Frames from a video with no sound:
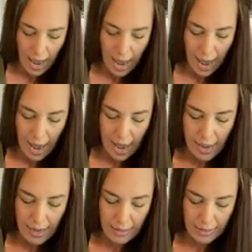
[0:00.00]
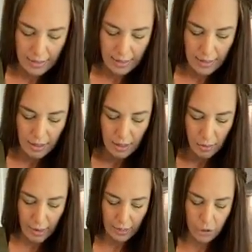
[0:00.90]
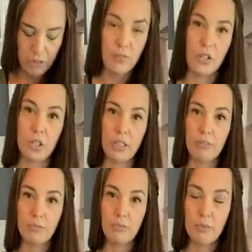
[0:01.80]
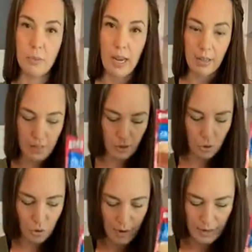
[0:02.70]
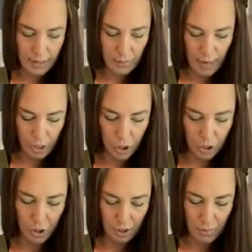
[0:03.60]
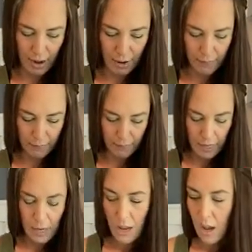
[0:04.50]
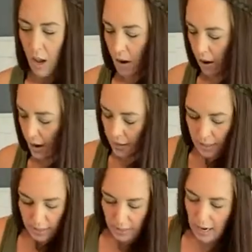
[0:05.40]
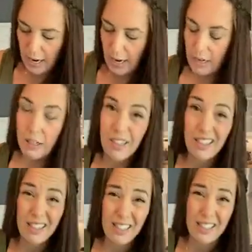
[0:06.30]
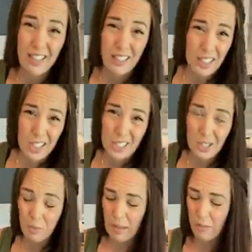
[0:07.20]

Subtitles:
as the Wild Tree version. Okay, so twice as much, just about. All right, and this is delicious, by the